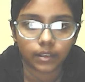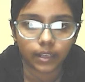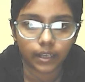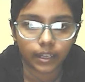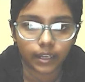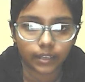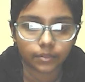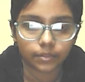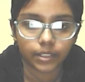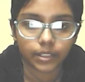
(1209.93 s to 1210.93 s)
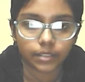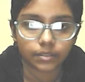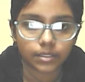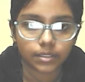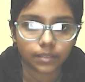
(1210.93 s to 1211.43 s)
And queen into
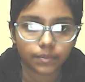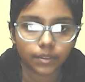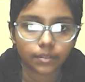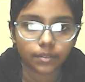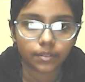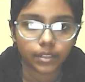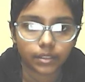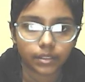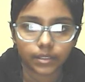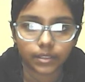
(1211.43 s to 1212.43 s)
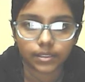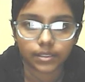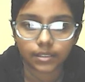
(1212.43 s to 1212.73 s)
c4, queen into a6,